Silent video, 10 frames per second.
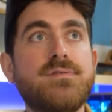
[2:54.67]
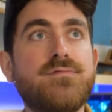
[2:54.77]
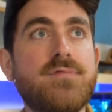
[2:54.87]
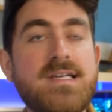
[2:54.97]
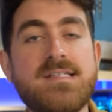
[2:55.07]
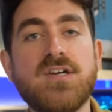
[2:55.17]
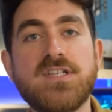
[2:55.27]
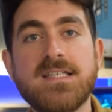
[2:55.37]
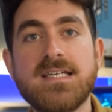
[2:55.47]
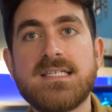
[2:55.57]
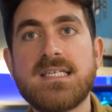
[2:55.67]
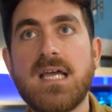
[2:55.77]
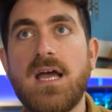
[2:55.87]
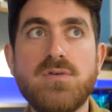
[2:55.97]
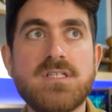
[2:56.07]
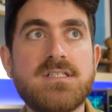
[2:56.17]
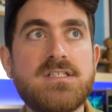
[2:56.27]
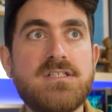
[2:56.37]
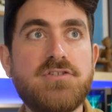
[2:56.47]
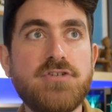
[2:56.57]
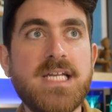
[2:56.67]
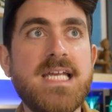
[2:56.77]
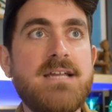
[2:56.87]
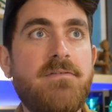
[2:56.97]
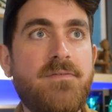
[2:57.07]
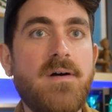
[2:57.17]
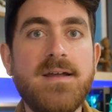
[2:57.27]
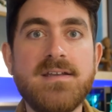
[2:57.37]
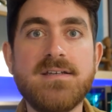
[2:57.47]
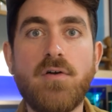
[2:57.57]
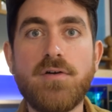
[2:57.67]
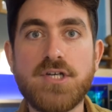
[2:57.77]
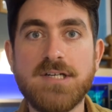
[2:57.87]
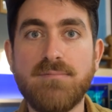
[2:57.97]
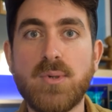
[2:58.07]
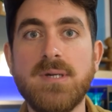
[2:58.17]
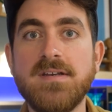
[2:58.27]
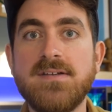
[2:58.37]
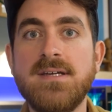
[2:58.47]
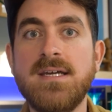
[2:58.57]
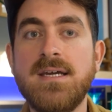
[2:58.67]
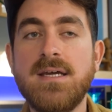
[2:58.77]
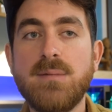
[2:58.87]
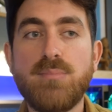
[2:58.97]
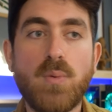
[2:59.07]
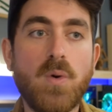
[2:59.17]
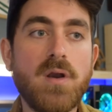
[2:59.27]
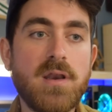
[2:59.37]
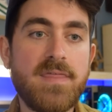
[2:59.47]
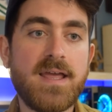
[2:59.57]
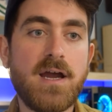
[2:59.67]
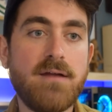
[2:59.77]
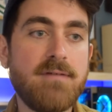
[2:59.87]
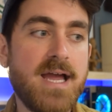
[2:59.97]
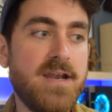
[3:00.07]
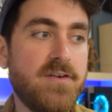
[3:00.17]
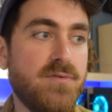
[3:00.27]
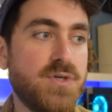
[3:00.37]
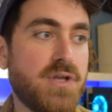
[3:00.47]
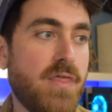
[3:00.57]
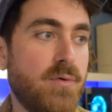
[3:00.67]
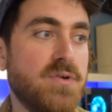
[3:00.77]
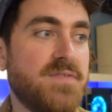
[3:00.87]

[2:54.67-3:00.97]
researching this, it was tricky to find an origin point, but one thing I read which I thought was